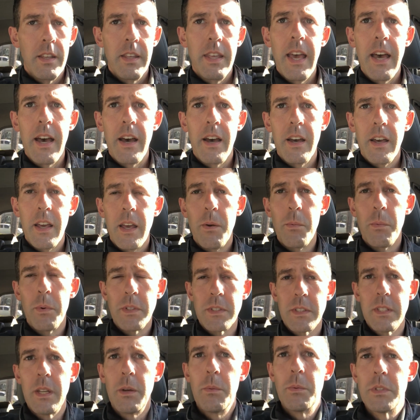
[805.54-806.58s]
Yeah, it
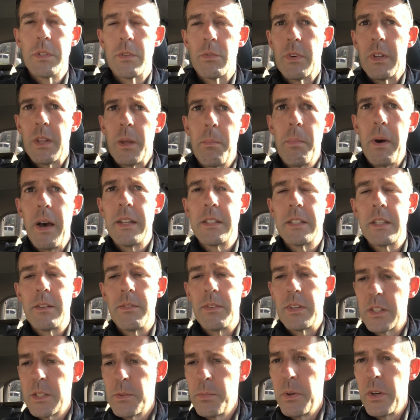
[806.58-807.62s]
was a really
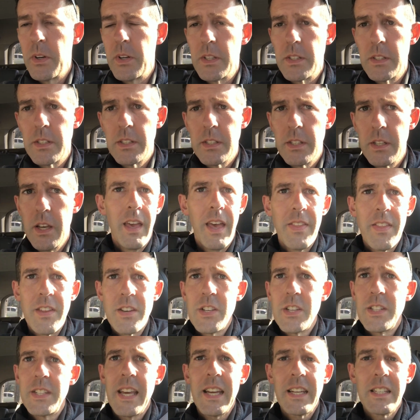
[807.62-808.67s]
positive experience. And then
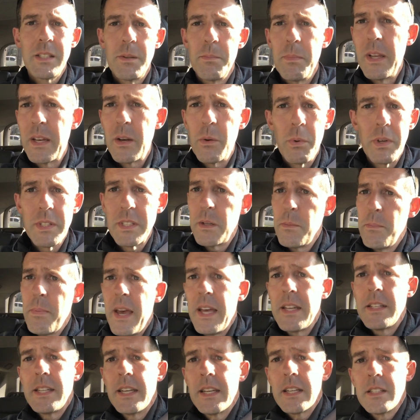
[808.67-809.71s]
she texted me, and it wasn't a
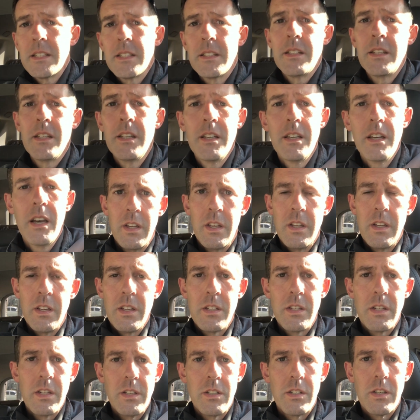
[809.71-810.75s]
bad text.
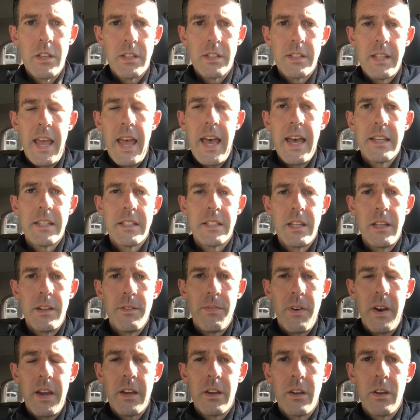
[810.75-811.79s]
She just asked
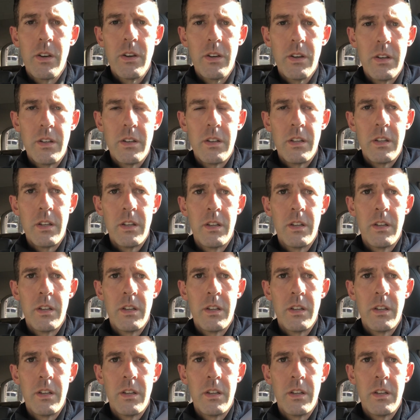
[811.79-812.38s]
if I could